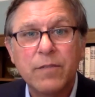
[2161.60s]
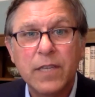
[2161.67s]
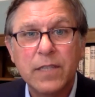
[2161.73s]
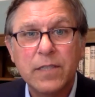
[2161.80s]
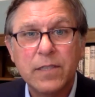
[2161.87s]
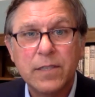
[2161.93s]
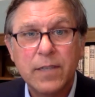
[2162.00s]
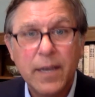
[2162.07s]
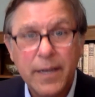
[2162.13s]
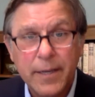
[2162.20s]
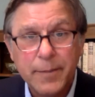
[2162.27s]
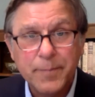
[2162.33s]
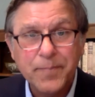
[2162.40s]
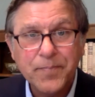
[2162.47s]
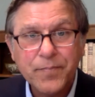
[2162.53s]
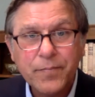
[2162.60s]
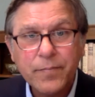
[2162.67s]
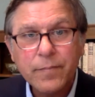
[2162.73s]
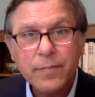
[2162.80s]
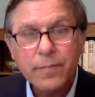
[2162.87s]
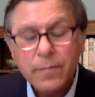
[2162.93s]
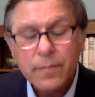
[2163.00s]
study,
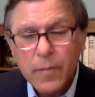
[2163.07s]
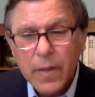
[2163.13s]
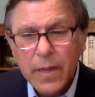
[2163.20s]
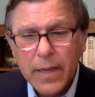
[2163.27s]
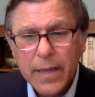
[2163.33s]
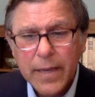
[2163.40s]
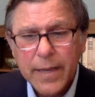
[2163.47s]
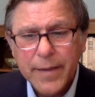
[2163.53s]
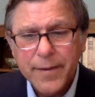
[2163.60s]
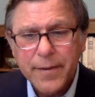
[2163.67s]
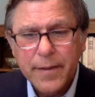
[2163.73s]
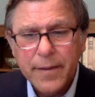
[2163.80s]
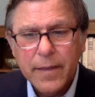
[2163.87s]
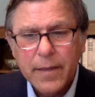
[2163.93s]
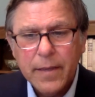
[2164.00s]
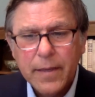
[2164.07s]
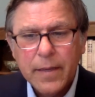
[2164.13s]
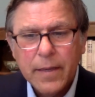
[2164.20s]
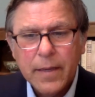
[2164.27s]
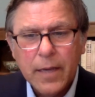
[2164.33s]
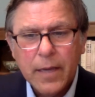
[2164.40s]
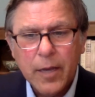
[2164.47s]
and
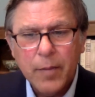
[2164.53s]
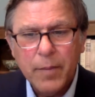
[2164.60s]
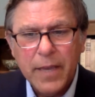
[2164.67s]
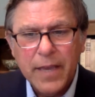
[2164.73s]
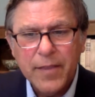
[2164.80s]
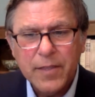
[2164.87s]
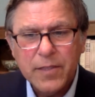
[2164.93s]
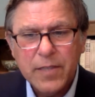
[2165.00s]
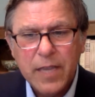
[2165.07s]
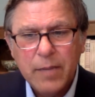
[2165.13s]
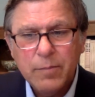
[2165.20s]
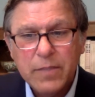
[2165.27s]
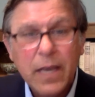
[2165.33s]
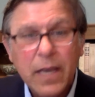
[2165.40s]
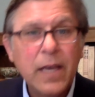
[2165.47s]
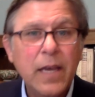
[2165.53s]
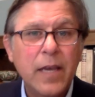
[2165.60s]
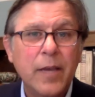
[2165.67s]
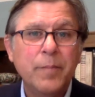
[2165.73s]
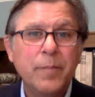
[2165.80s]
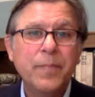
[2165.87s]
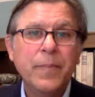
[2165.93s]
at the same
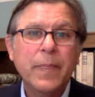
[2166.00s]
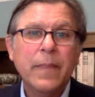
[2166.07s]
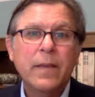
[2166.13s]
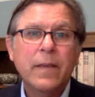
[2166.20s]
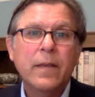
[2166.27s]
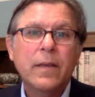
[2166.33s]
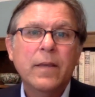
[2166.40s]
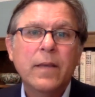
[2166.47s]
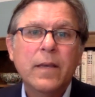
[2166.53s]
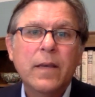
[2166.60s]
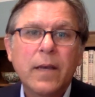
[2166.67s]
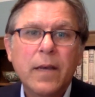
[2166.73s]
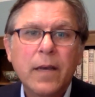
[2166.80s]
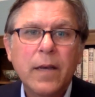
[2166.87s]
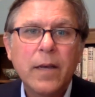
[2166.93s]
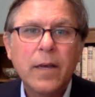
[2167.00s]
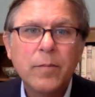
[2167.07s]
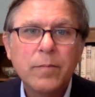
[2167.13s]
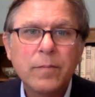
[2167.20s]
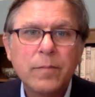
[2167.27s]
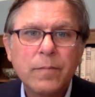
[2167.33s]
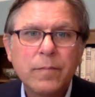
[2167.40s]
time,
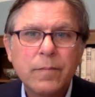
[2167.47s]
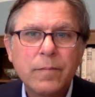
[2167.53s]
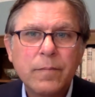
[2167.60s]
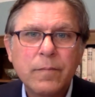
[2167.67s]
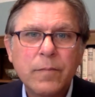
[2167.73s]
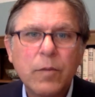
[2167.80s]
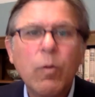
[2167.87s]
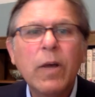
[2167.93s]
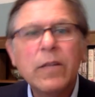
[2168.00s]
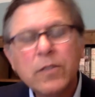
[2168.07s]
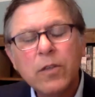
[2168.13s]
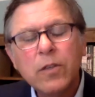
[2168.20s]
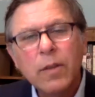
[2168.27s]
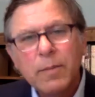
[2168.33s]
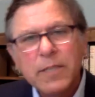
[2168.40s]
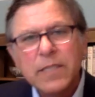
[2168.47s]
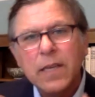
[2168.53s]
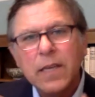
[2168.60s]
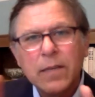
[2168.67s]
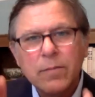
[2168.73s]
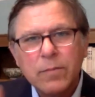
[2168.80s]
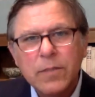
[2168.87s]
so let me
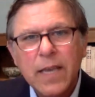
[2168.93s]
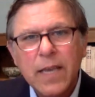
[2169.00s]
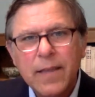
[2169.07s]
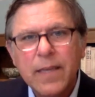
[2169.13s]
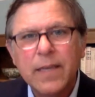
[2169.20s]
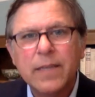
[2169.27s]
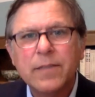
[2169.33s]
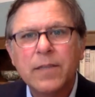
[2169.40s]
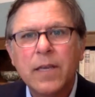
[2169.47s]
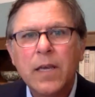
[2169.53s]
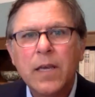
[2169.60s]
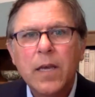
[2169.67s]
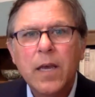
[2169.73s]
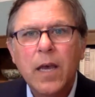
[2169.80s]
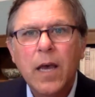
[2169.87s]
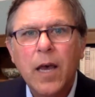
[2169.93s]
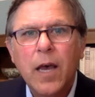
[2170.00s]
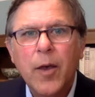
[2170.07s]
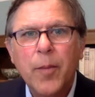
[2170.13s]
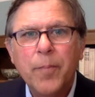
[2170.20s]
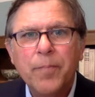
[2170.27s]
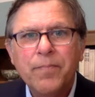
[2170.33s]
say this.
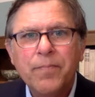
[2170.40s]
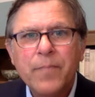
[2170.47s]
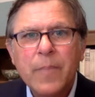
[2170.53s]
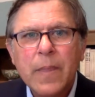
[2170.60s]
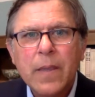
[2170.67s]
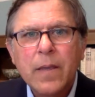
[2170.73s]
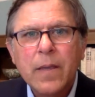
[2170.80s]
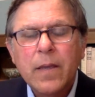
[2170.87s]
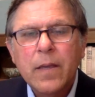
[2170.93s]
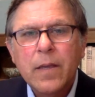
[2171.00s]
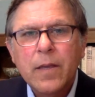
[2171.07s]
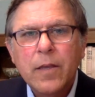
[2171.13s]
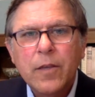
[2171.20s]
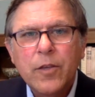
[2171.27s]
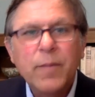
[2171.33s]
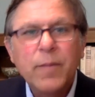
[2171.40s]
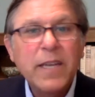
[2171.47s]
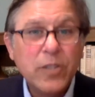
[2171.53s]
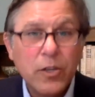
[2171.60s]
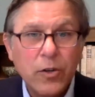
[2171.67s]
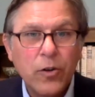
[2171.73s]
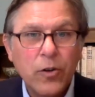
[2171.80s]
You
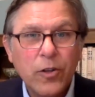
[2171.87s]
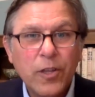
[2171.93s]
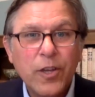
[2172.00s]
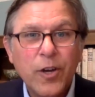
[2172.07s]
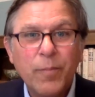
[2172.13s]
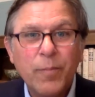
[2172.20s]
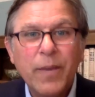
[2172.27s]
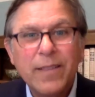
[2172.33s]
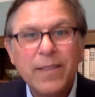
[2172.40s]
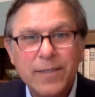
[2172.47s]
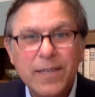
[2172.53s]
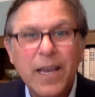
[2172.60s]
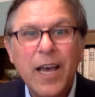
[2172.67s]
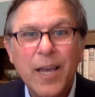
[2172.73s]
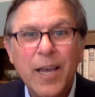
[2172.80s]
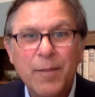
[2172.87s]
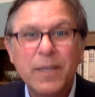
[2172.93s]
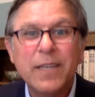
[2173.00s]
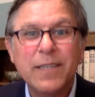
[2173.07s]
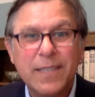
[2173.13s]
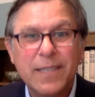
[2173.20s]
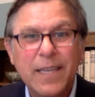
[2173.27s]
mentioned earlier about the time
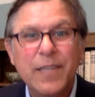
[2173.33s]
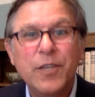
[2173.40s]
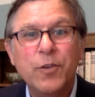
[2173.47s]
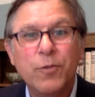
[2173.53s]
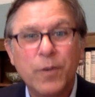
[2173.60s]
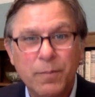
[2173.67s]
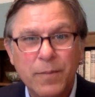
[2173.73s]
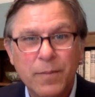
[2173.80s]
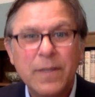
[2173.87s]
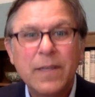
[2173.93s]
continuum